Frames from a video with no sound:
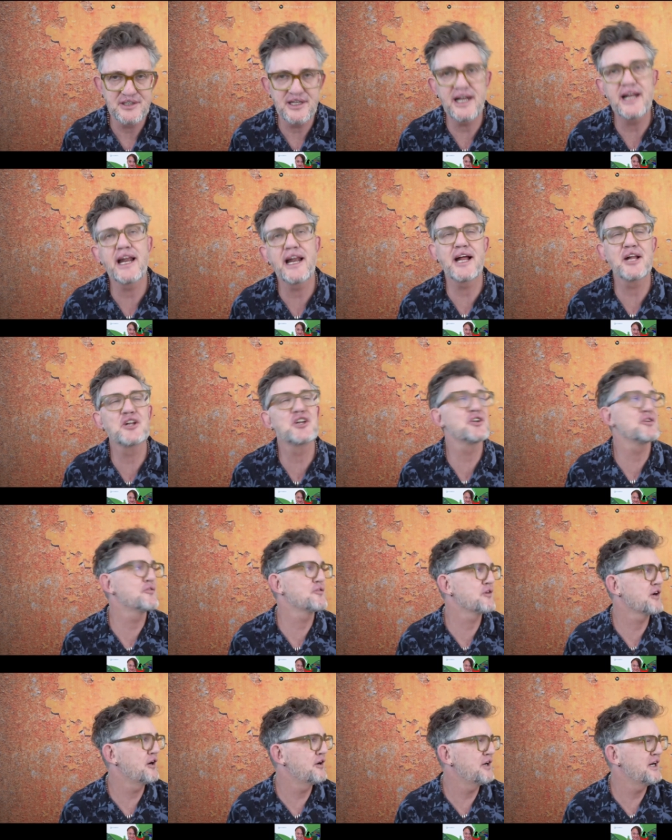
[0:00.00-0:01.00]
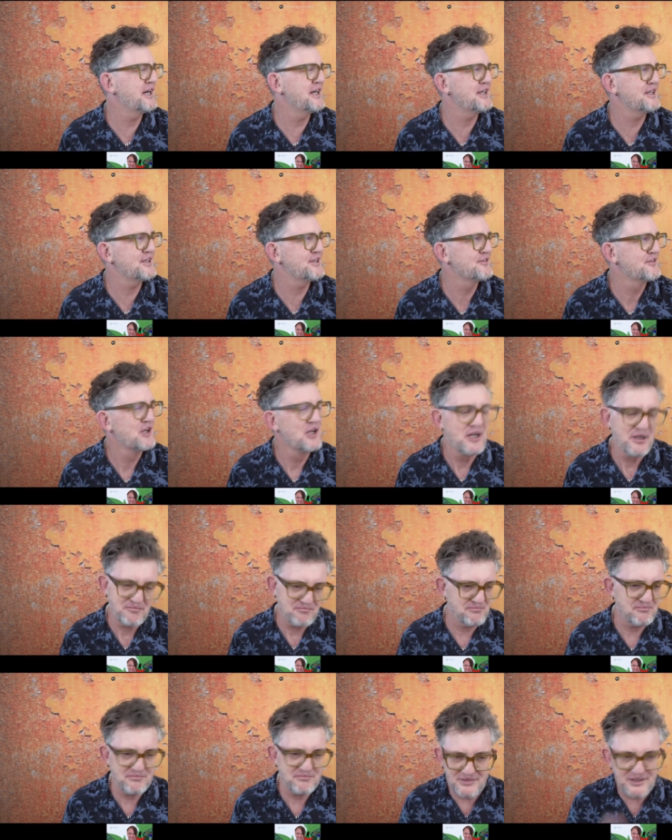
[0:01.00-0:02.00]
And Angela will go, ah,
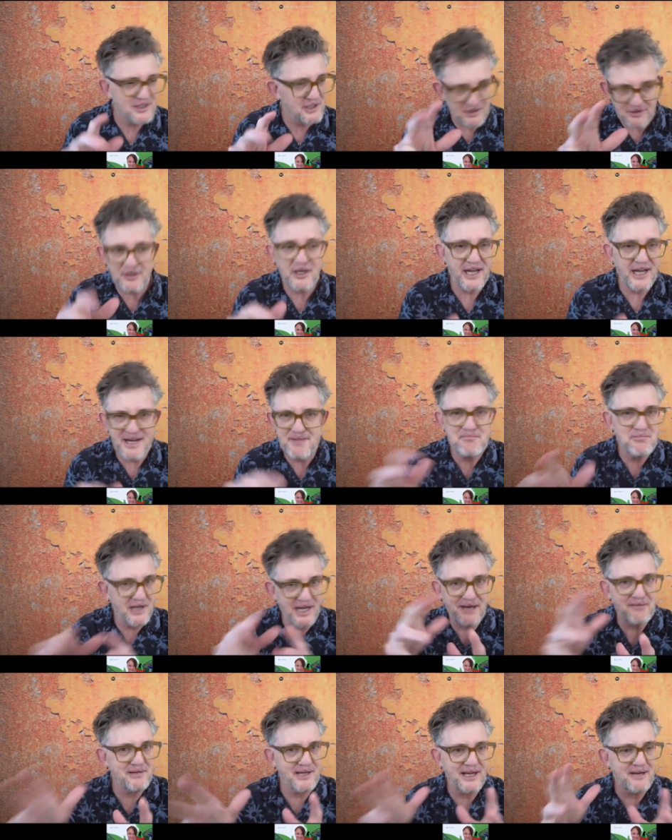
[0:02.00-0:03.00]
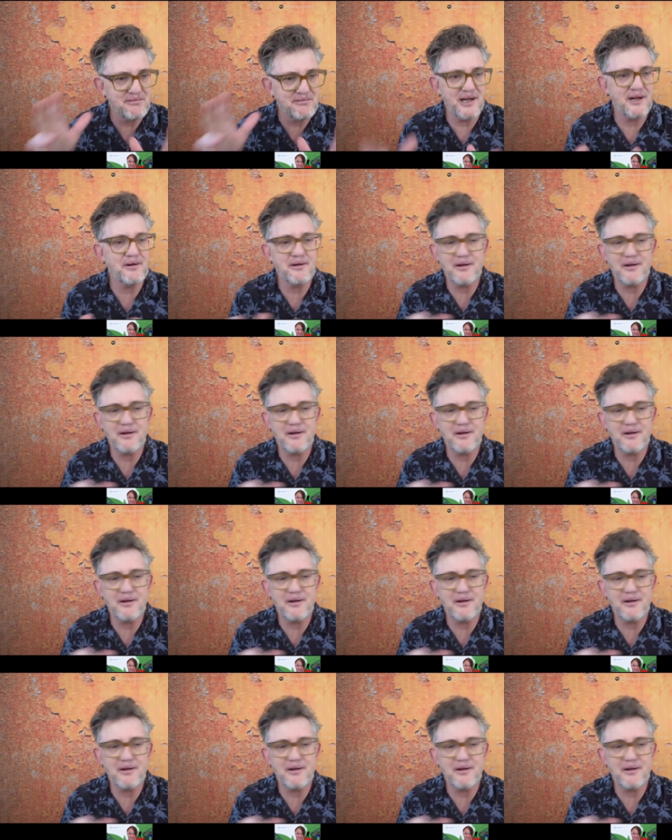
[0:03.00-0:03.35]
okay, blah, blah, blah.